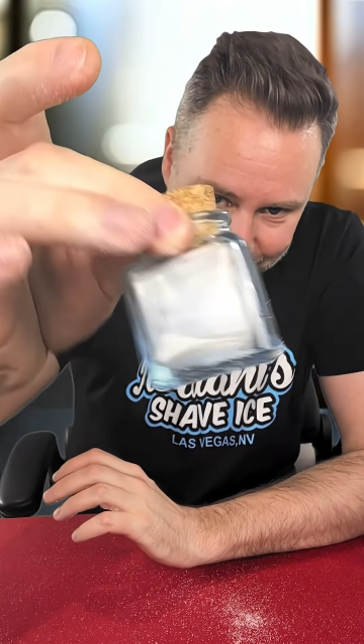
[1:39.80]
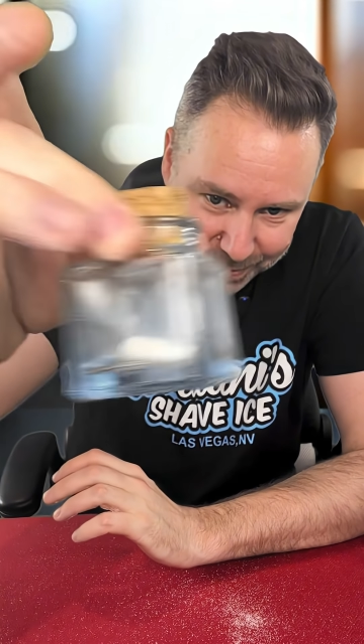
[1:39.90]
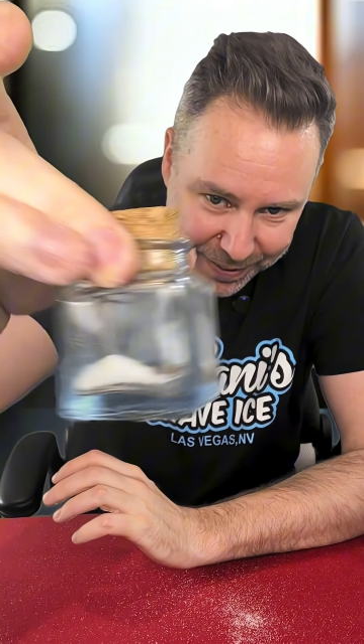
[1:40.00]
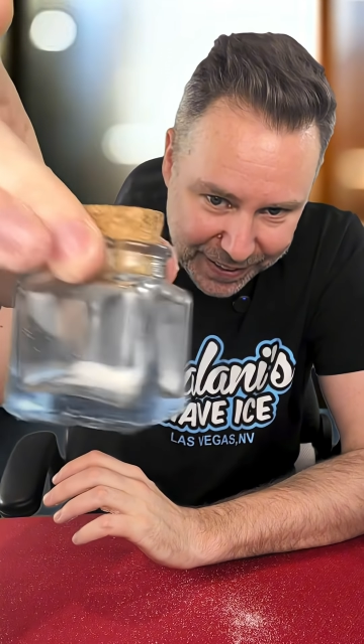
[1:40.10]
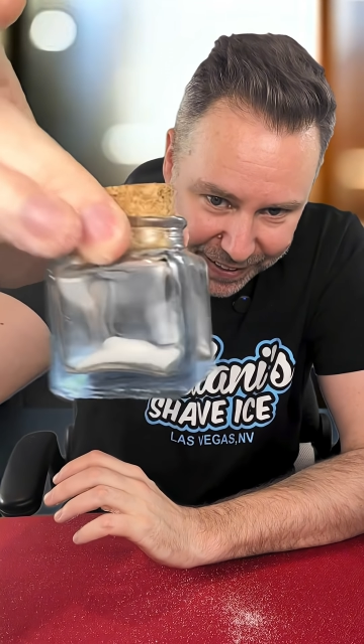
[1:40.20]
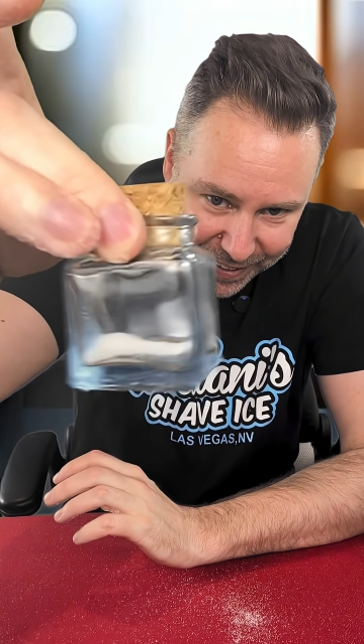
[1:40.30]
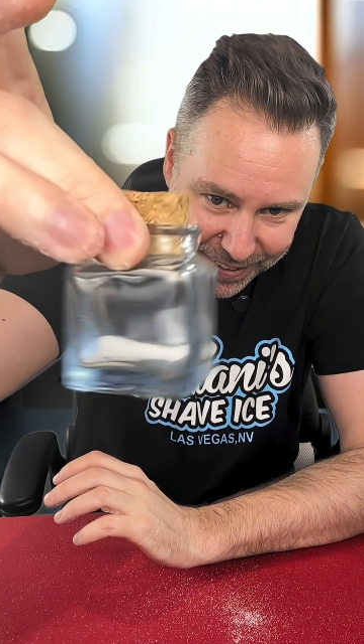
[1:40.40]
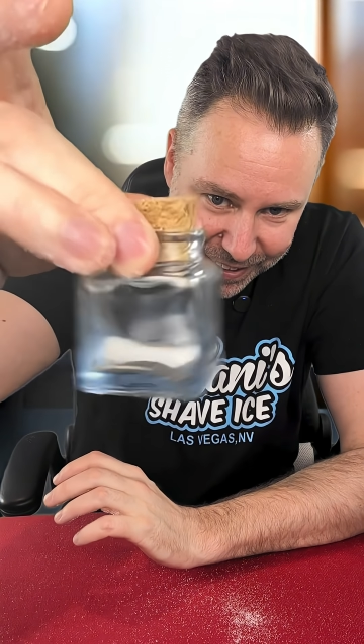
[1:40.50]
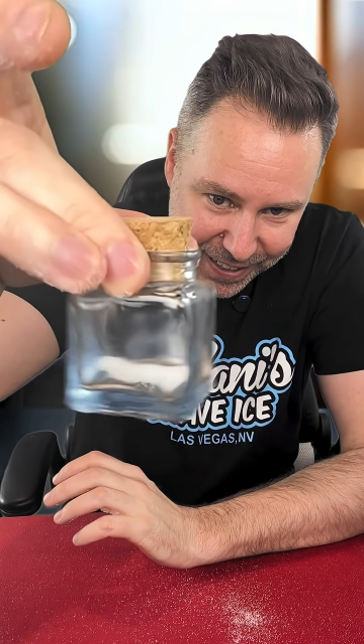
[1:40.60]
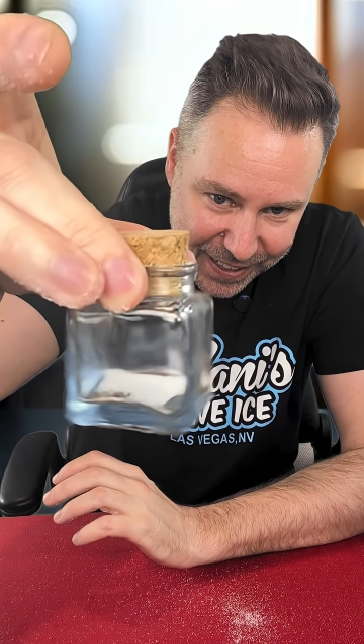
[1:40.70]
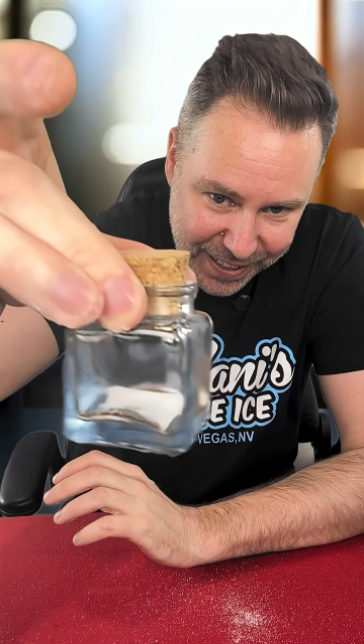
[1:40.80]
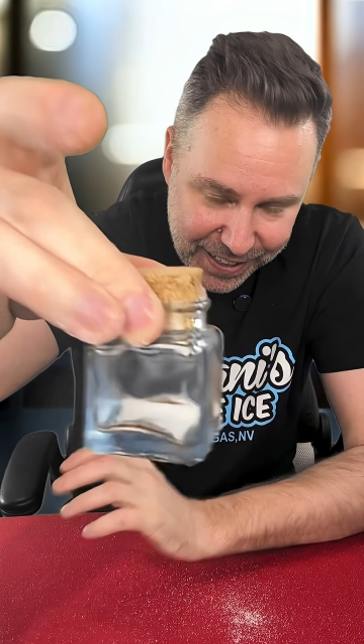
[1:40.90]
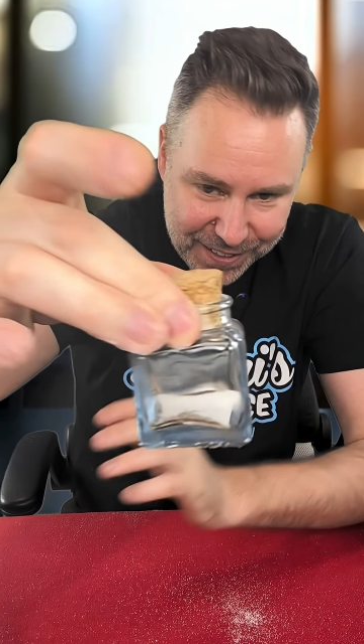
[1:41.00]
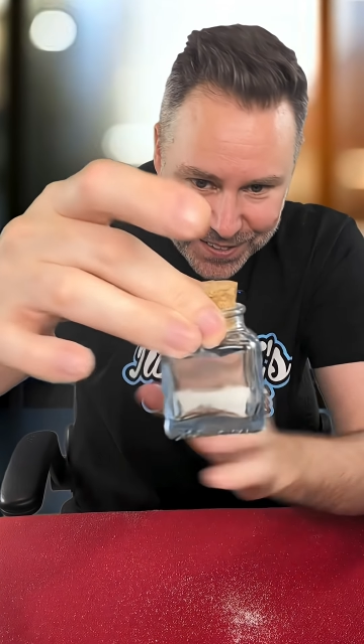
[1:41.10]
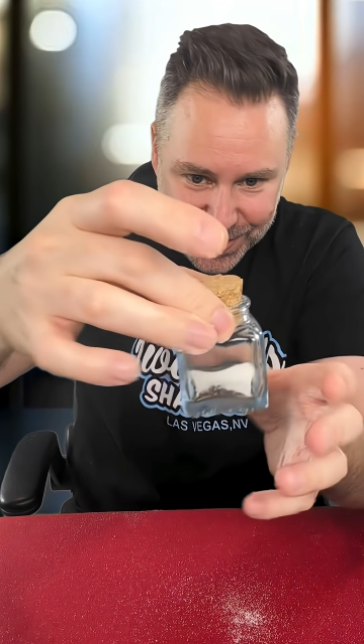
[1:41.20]
back
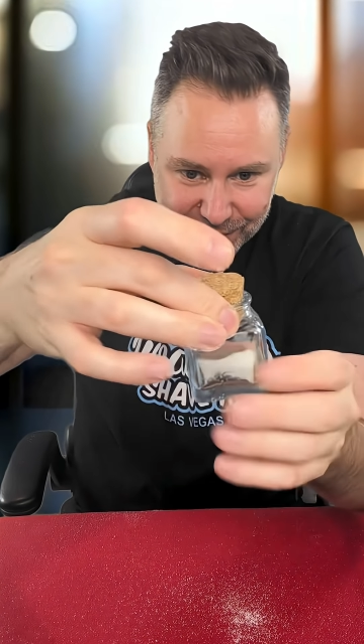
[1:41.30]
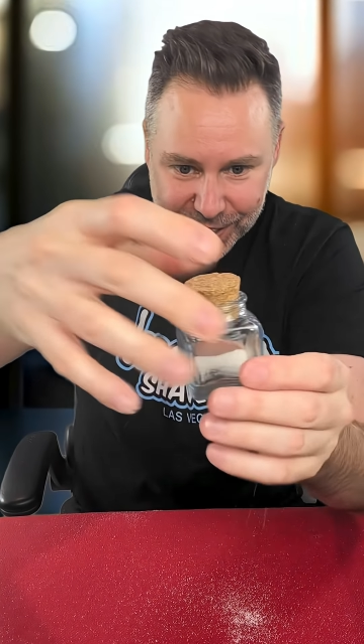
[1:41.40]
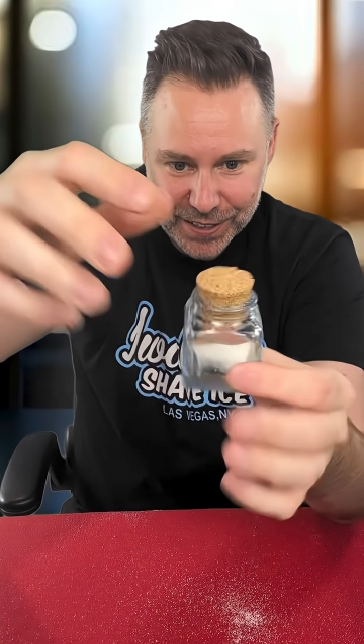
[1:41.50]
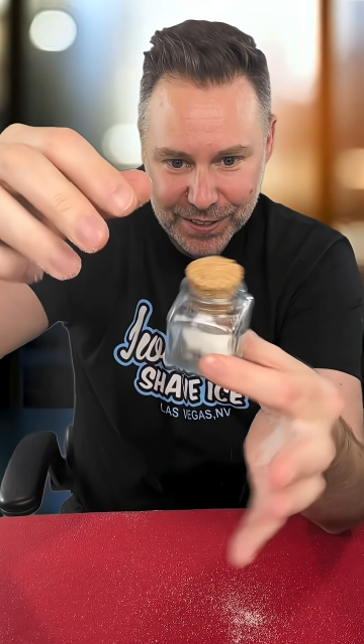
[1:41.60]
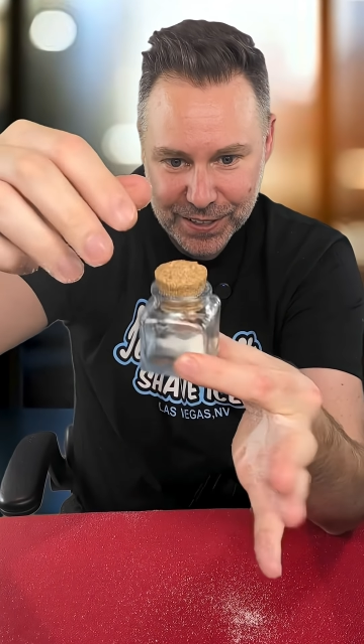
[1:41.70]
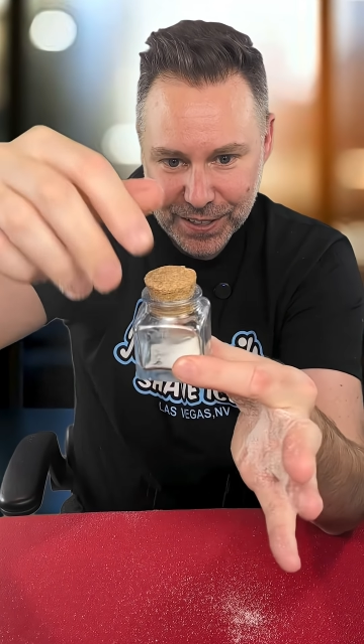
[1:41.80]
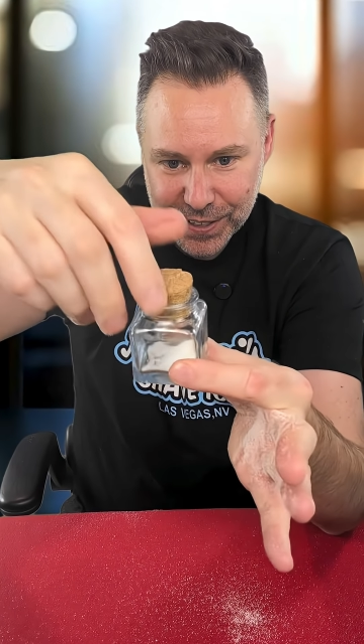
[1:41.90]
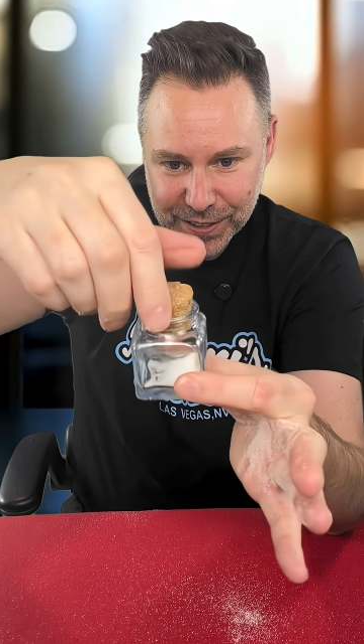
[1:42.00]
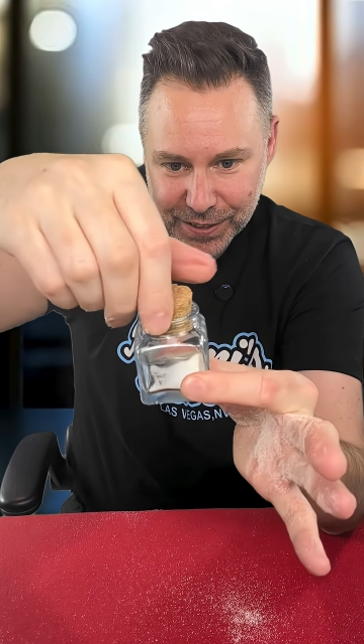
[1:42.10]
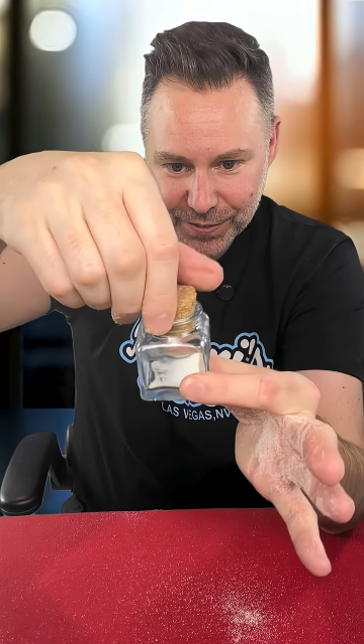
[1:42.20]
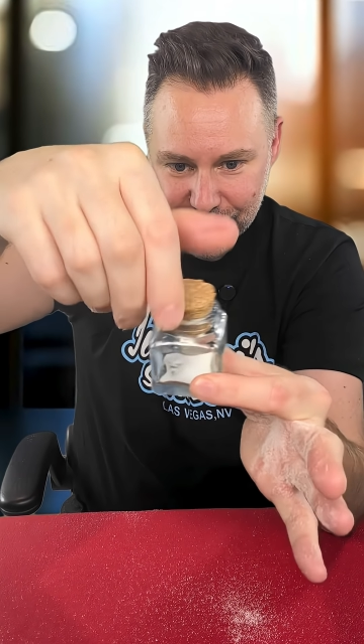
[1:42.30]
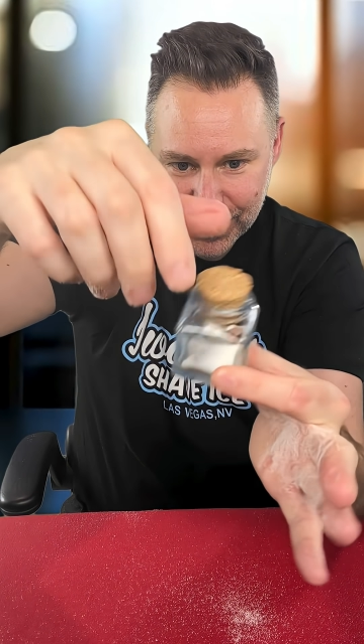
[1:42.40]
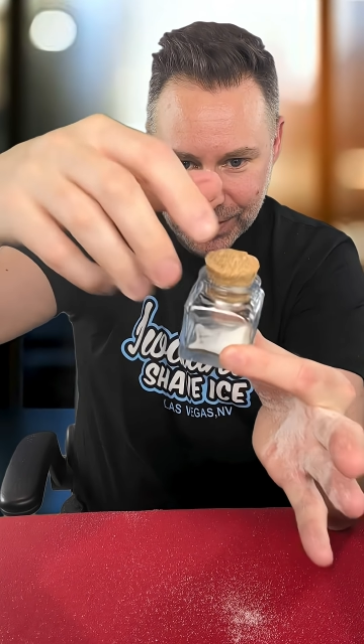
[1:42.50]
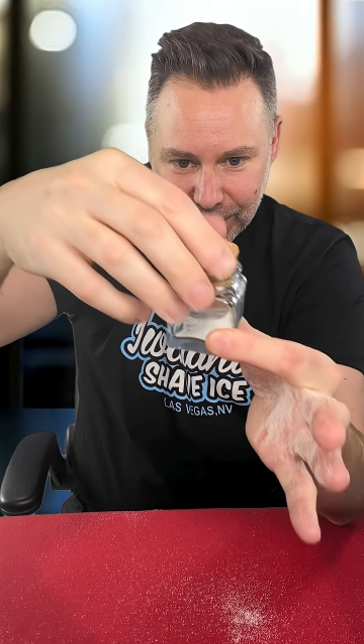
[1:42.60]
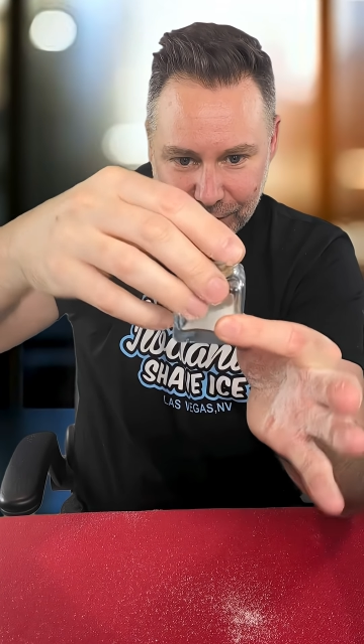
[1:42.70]
inside of the
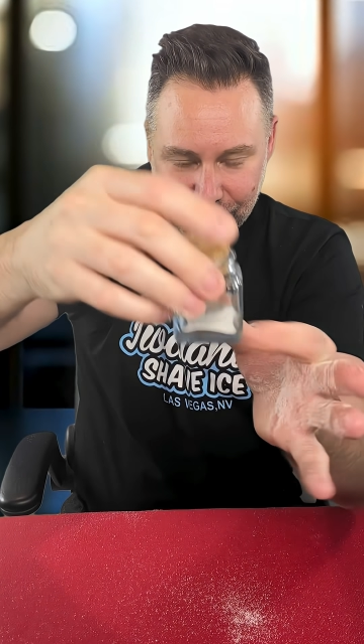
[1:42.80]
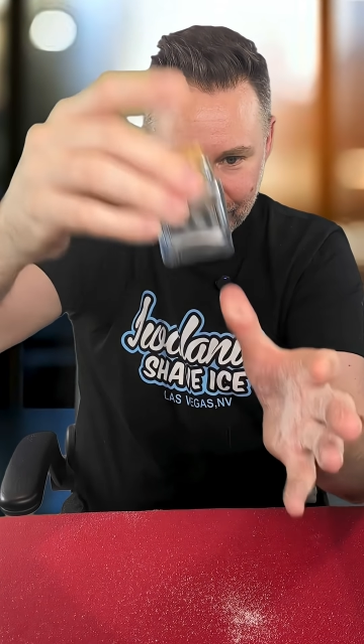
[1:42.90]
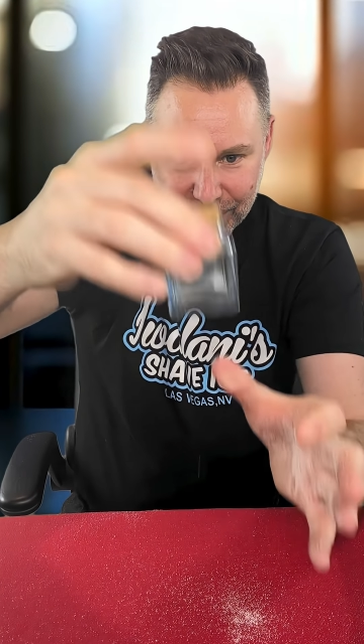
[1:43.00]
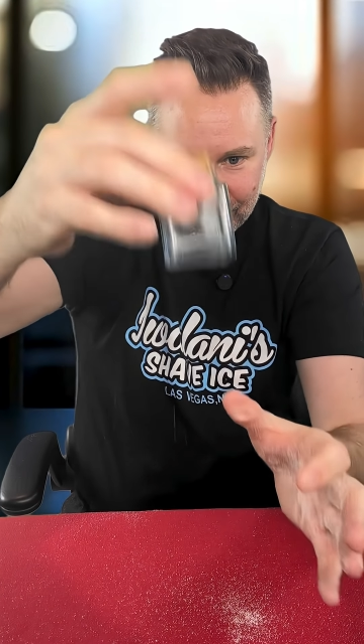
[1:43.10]
container,